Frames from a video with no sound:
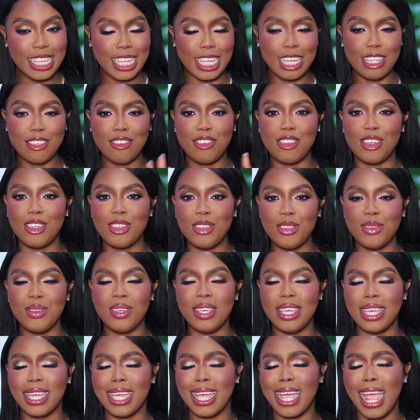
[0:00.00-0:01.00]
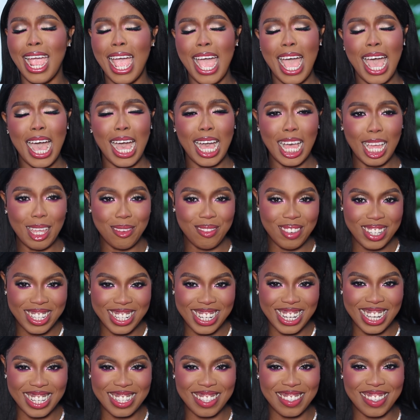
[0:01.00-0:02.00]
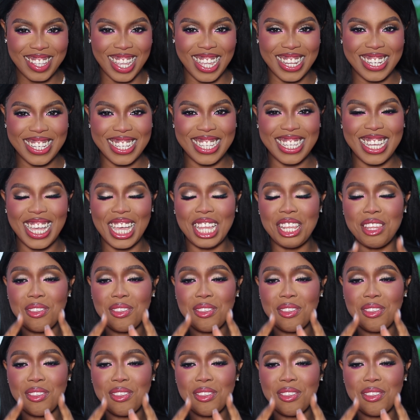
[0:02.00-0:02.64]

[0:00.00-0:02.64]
In case you're new here, I'm LYDIA STANLEY,